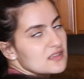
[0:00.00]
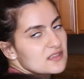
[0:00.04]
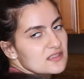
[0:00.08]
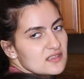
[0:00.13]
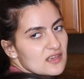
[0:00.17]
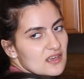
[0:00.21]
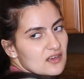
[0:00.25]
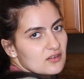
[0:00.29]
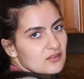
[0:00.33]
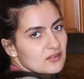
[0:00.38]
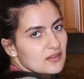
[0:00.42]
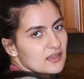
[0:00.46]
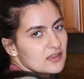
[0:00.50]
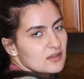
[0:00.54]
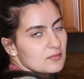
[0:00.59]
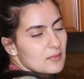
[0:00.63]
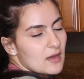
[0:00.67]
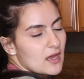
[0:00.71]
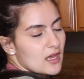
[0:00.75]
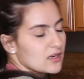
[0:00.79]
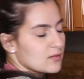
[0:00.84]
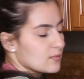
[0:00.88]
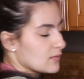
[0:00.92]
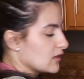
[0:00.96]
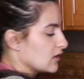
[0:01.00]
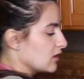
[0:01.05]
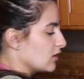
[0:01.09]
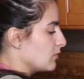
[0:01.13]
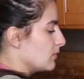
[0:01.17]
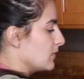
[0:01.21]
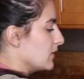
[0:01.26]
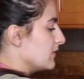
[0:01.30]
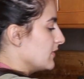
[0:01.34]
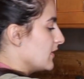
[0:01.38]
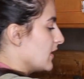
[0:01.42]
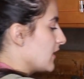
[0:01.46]
settle at the bottom a little
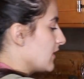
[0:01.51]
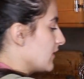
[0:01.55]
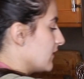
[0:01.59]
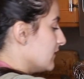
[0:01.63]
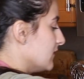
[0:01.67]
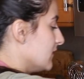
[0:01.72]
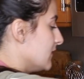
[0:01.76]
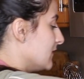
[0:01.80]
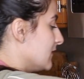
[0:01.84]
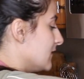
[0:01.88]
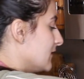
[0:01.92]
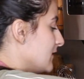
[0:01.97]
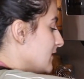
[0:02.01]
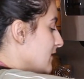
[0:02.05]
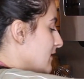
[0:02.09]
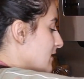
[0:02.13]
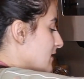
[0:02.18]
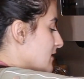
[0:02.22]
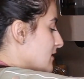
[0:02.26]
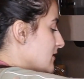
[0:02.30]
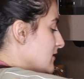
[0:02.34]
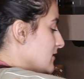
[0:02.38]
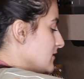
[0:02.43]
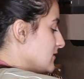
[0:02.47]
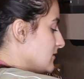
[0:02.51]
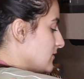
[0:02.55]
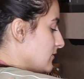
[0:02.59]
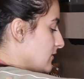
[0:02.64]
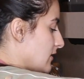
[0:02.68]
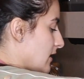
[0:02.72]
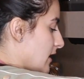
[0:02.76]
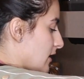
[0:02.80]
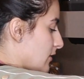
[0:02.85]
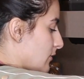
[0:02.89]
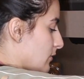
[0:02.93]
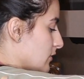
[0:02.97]
bit there. So
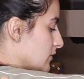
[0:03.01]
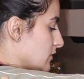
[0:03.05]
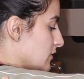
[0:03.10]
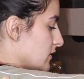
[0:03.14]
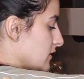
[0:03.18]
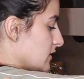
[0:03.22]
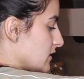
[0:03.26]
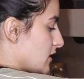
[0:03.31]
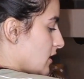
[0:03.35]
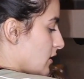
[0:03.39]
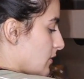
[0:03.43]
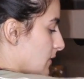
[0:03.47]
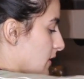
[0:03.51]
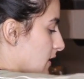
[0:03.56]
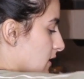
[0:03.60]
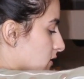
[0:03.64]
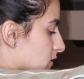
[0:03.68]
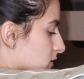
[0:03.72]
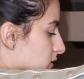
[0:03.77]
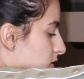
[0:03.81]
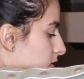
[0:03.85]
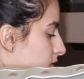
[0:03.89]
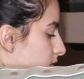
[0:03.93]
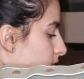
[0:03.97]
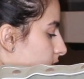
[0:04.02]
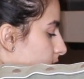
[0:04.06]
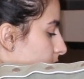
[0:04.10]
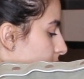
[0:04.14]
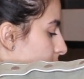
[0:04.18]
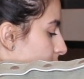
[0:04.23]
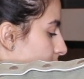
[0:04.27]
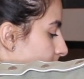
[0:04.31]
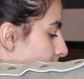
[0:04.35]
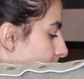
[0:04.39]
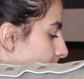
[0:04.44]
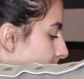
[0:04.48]
now we're just going to
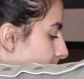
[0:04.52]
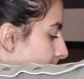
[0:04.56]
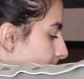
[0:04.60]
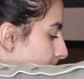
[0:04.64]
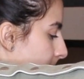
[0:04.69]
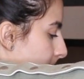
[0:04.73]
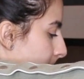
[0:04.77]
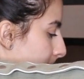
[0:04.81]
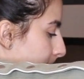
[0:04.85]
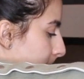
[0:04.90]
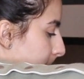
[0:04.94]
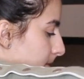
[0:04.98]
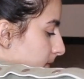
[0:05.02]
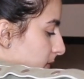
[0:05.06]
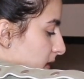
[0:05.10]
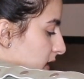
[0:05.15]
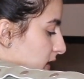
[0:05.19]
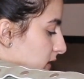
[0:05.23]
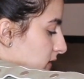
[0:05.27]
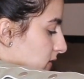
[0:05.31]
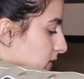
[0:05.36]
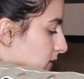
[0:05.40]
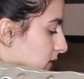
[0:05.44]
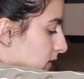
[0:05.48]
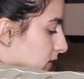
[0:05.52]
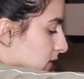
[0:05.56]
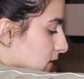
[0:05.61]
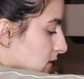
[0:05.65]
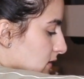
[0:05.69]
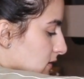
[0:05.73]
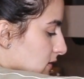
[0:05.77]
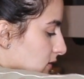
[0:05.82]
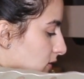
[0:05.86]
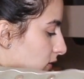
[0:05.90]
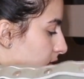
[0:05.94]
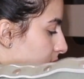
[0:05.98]
mix
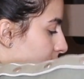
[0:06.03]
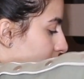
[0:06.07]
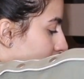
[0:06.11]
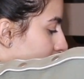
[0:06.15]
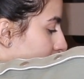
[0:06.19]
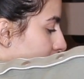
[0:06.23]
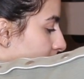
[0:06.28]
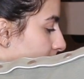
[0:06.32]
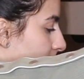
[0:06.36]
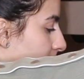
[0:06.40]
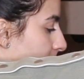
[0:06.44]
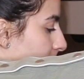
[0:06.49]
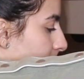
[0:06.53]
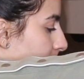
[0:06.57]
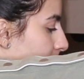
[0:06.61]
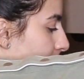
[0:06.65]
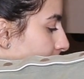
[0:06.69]
this all up